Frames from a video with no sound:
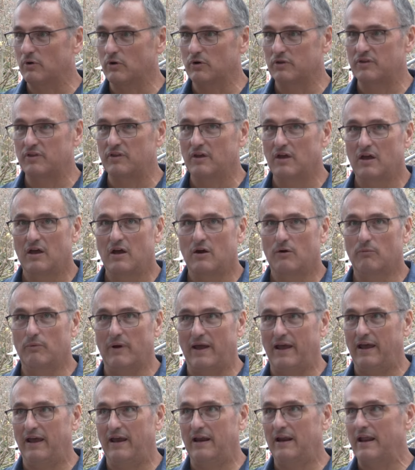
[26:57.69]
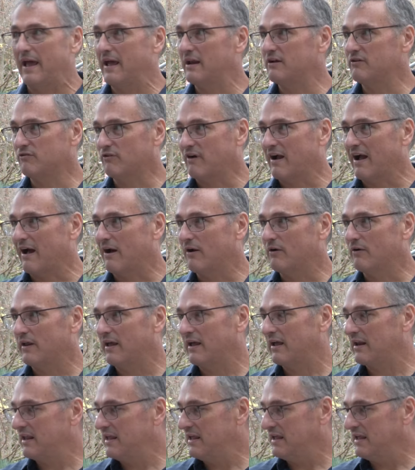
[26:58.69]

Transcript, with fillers: both rain and drought and